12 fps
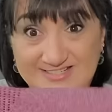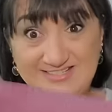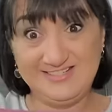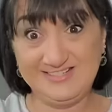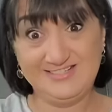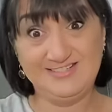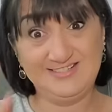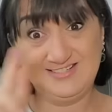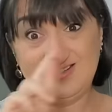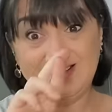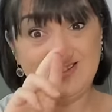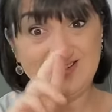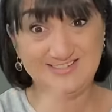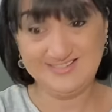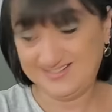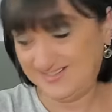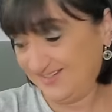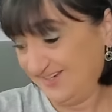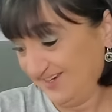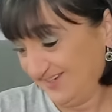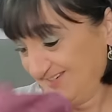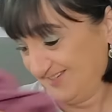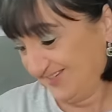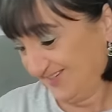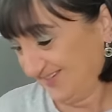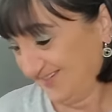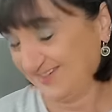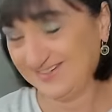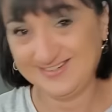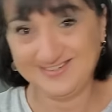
Nobody speaks.